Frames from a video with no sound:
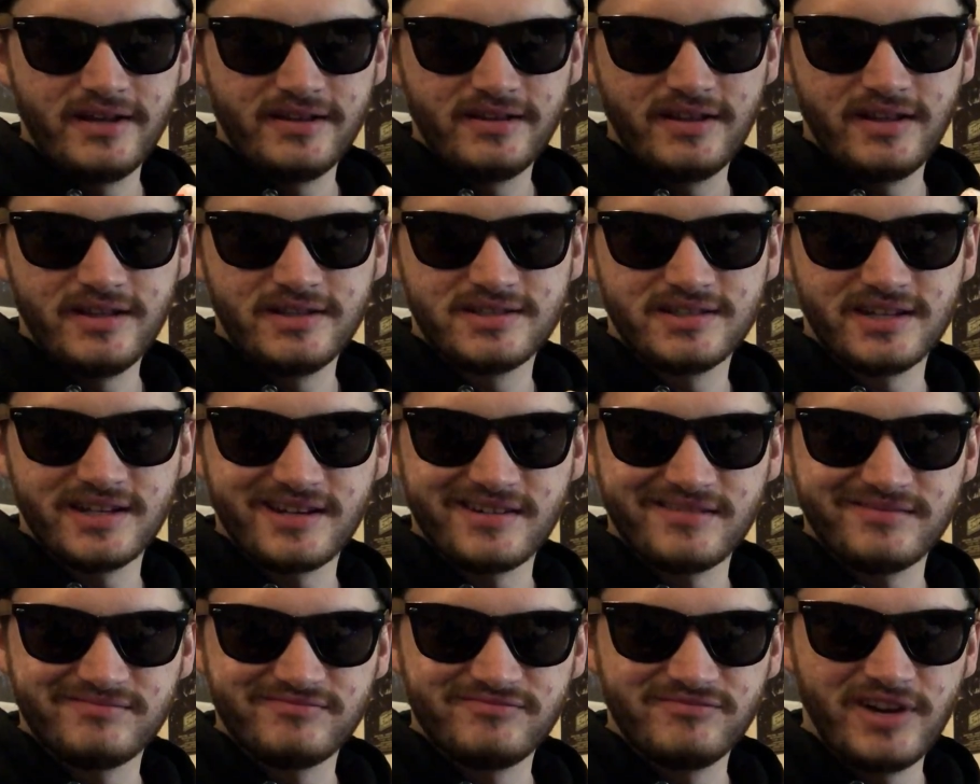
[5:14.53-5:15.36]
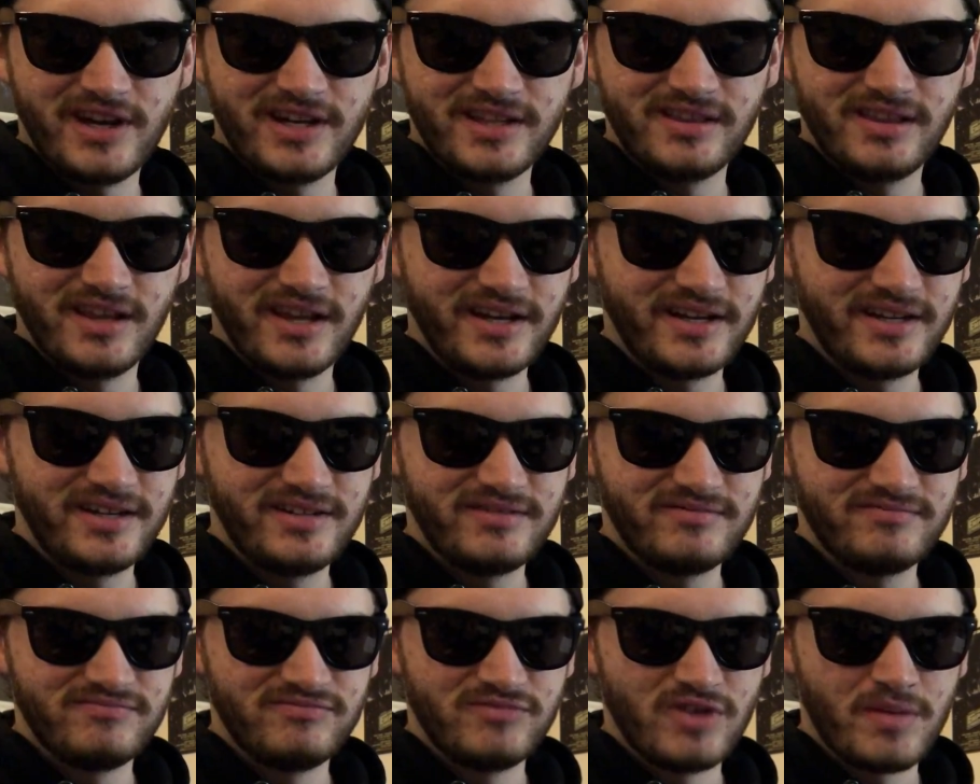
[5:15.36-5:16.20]
It's like a red, like
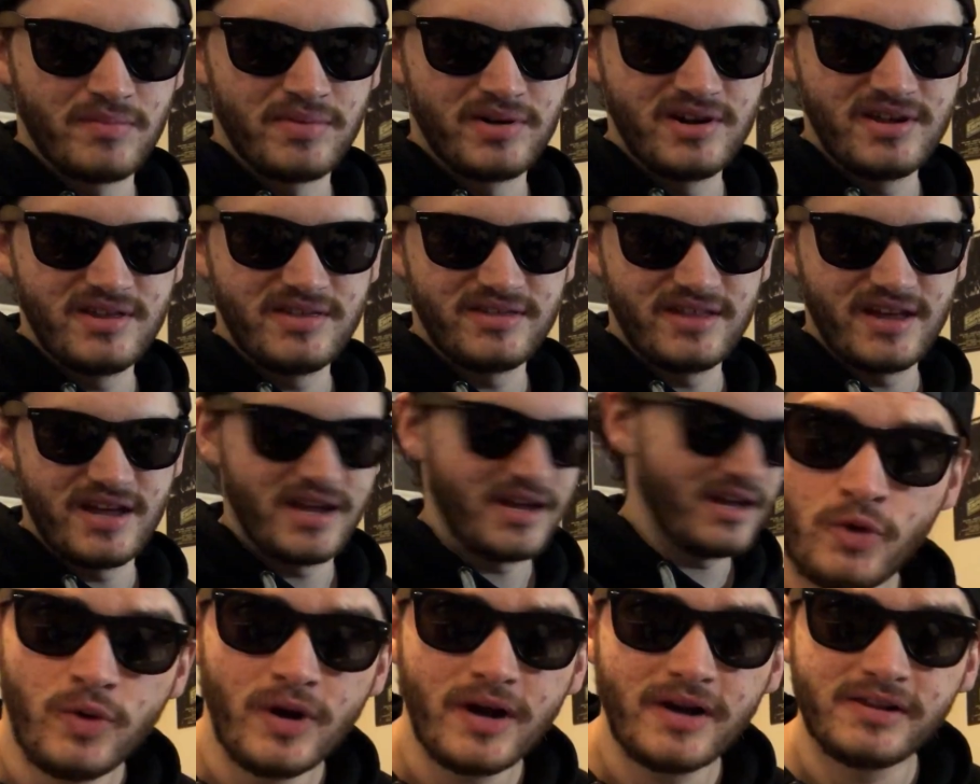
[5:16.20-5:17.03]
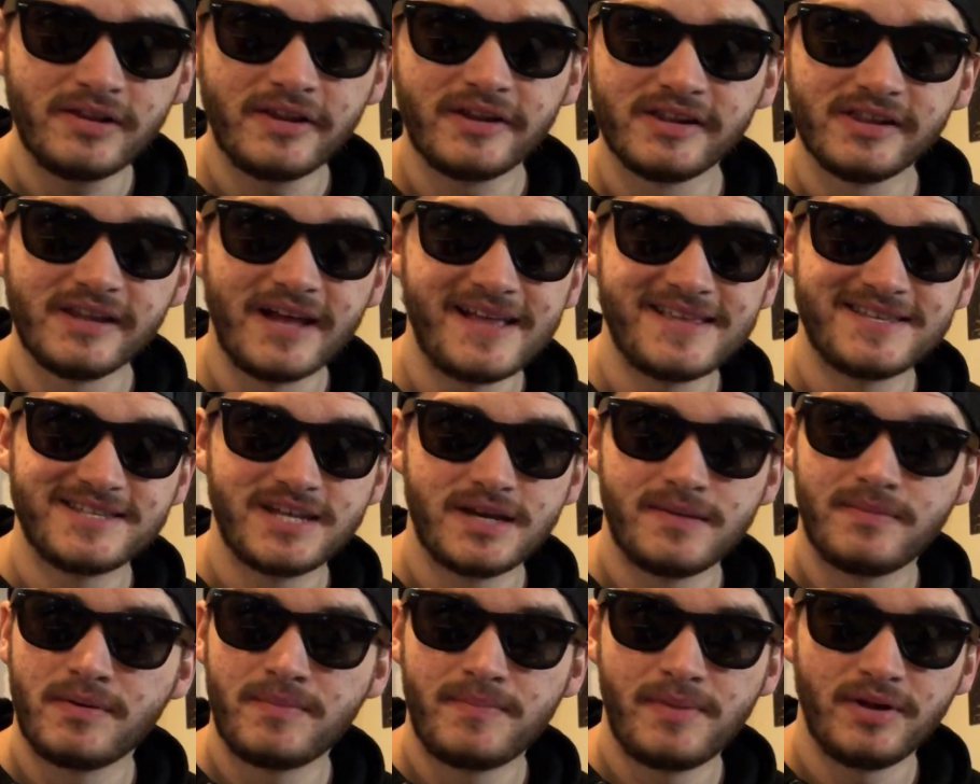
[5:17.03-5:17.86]
rubbery thing. Quick little
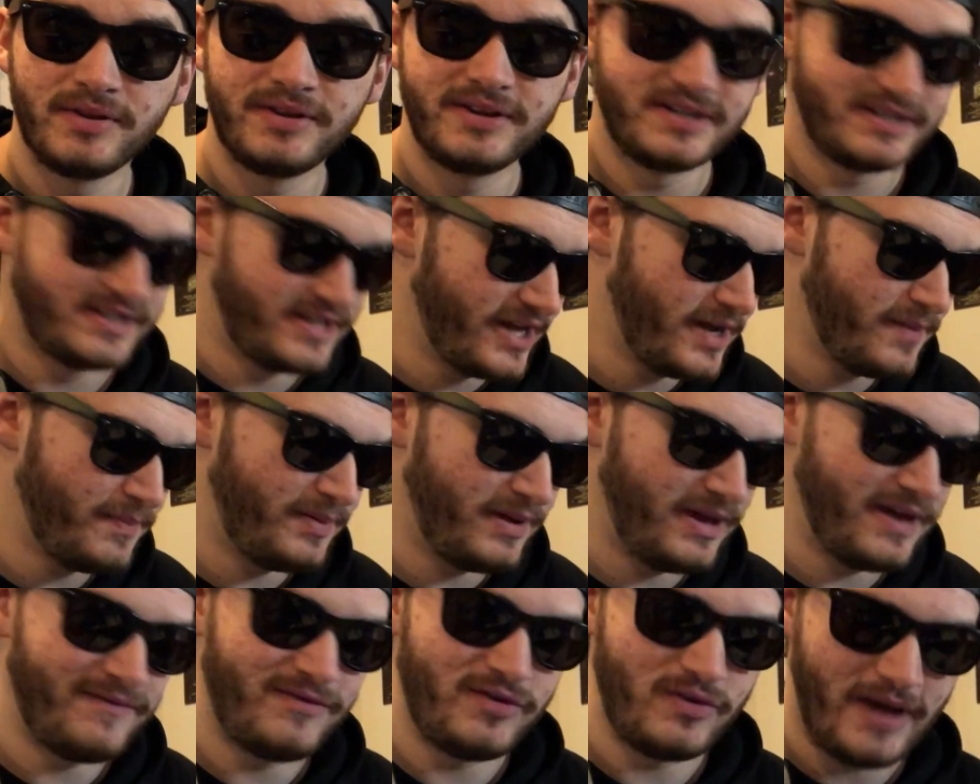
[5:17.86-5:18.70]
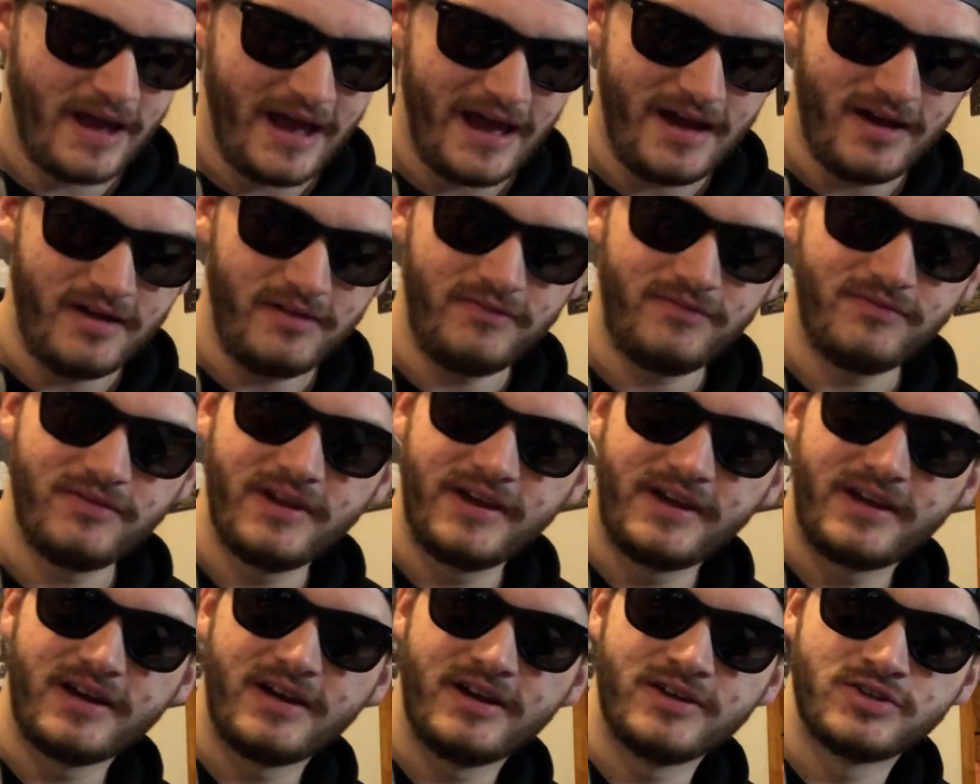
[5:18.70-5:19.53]
lightsaber building tip. If you have
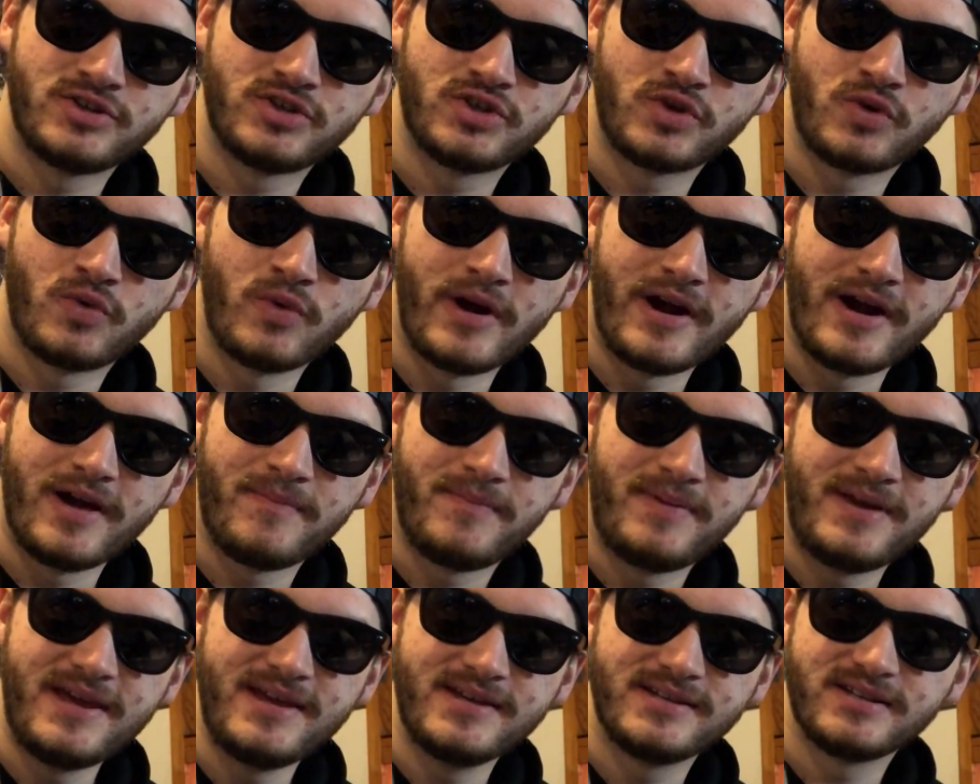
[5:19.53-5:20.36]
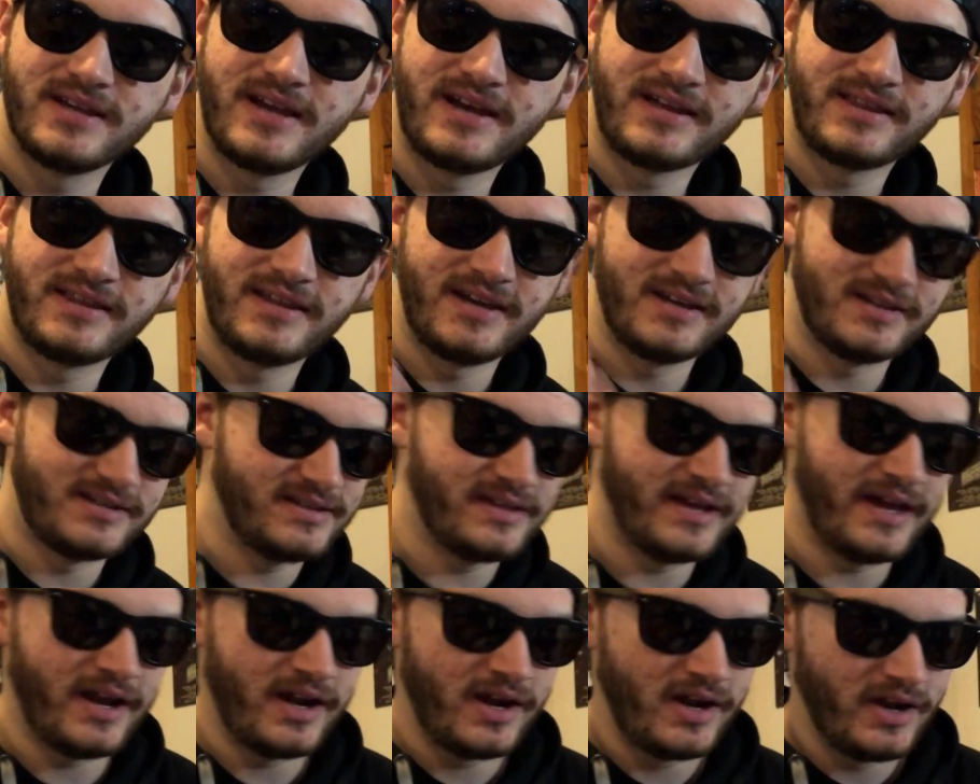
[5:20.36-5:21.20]
like a square piece like this
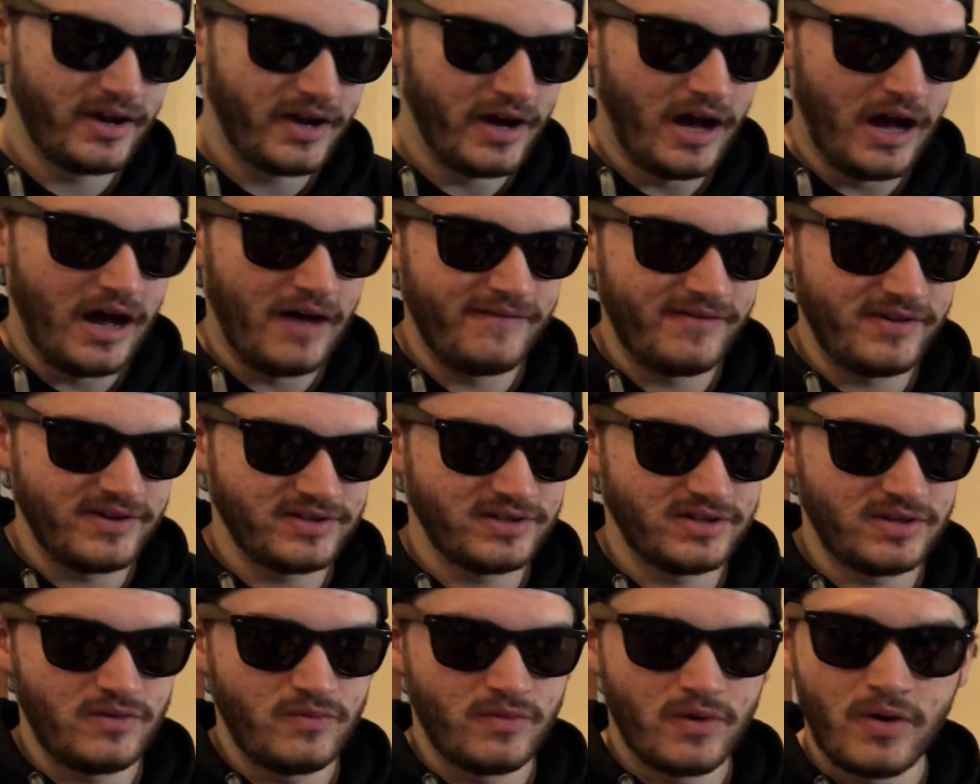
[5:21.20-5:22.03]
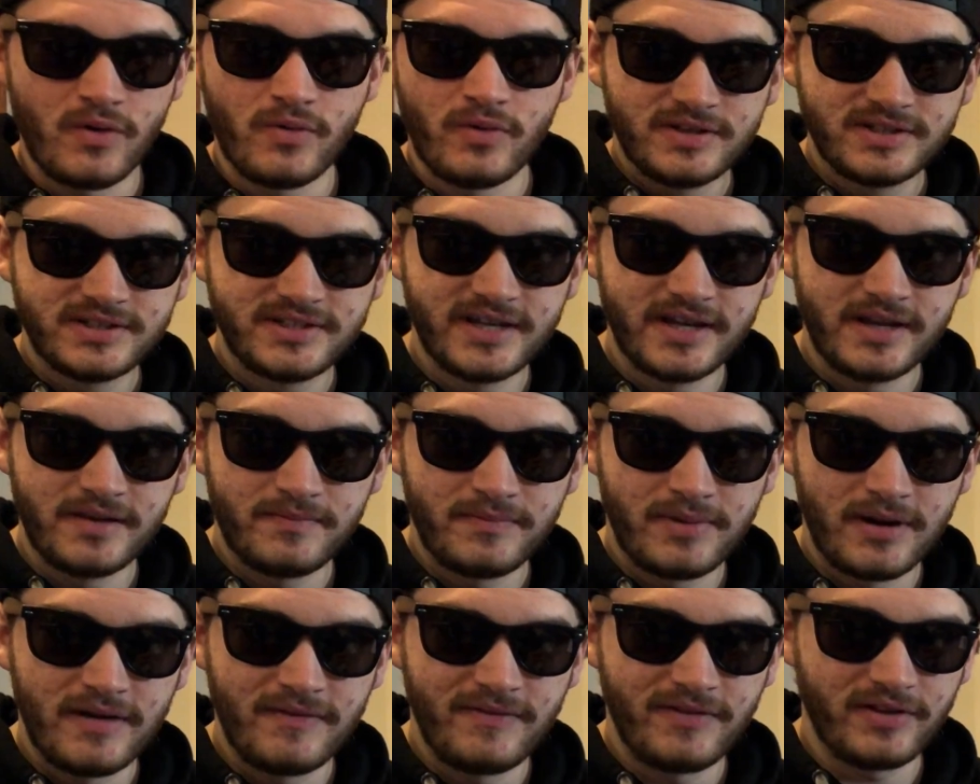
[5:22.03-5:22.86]
that obviously won't sit
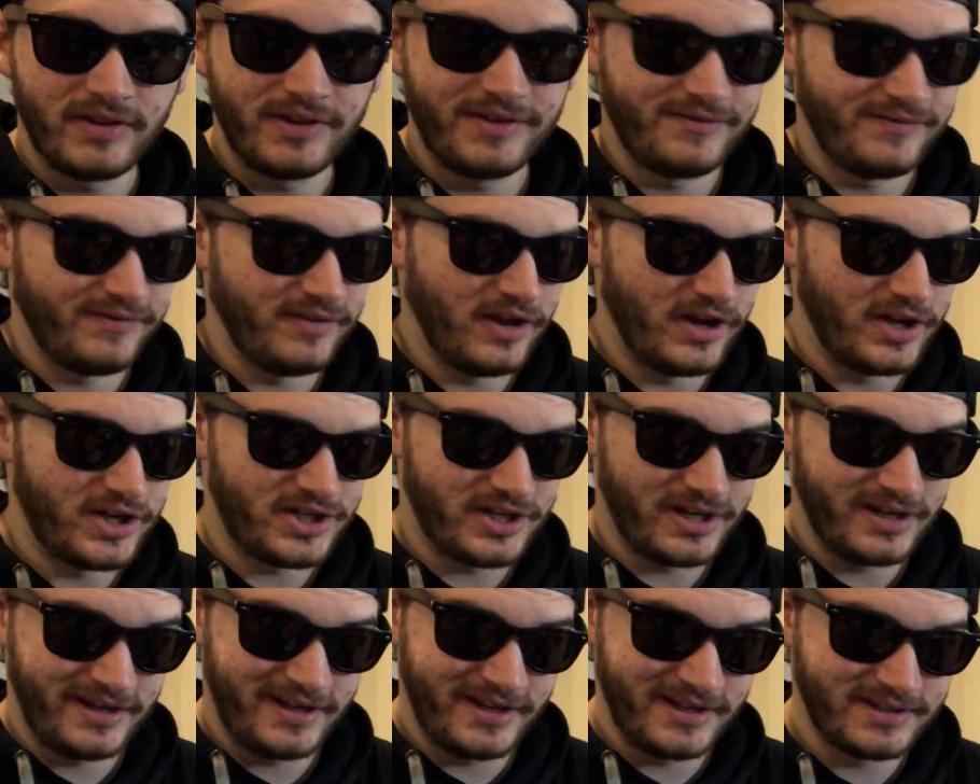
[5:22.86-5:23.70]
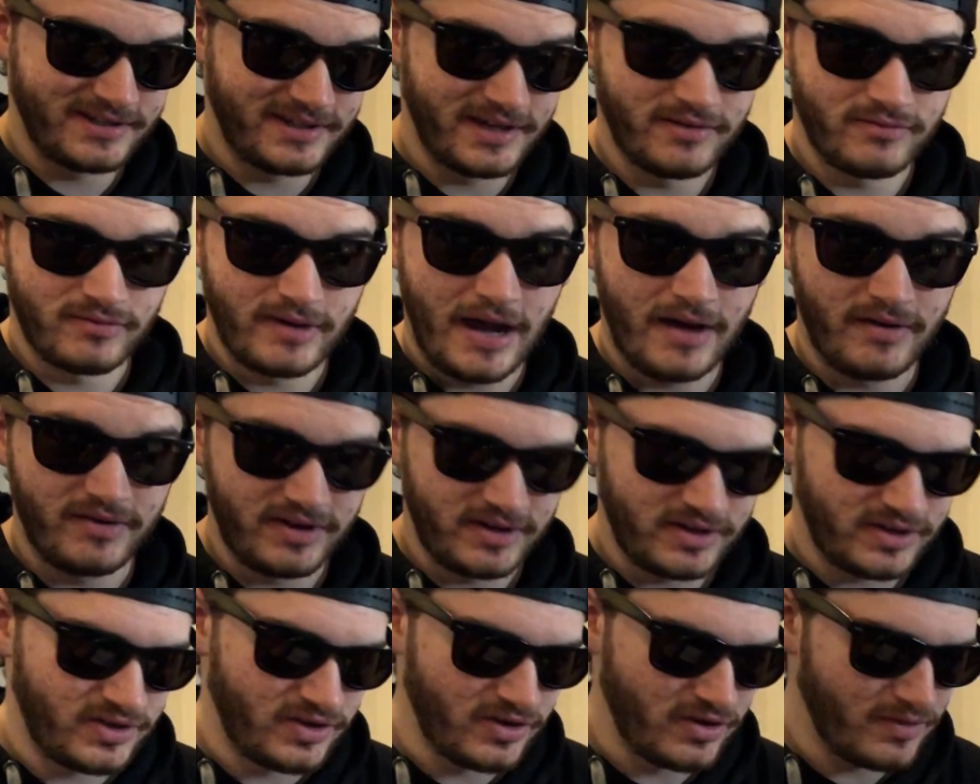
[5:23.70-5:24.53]
perfectly flush against a
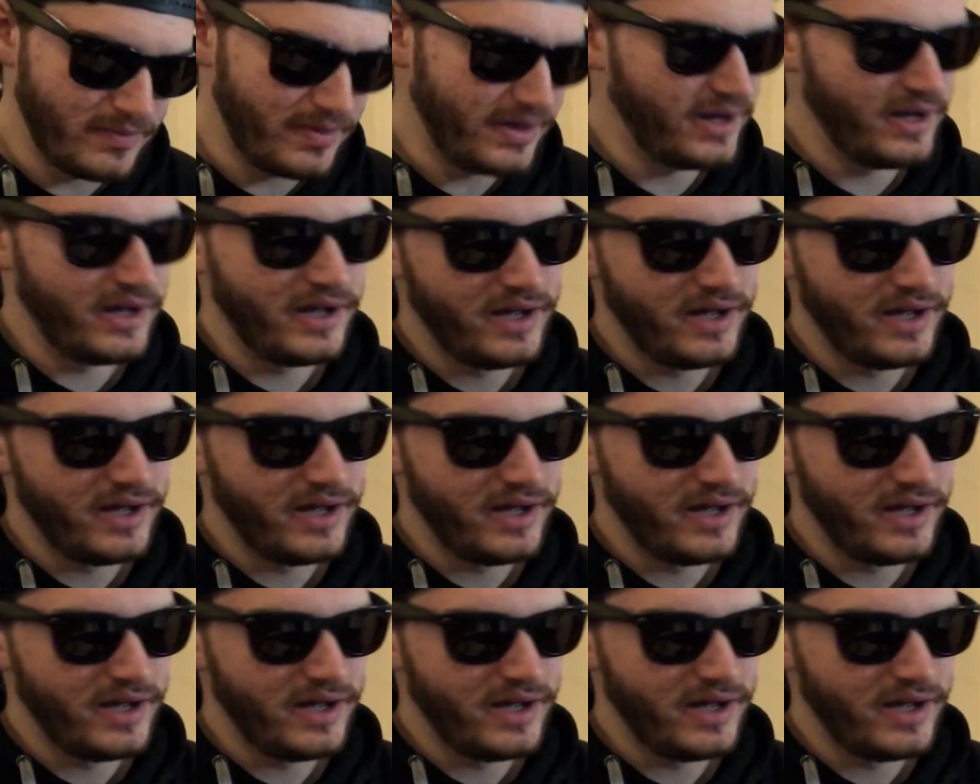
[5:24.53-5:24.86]
rounded tube,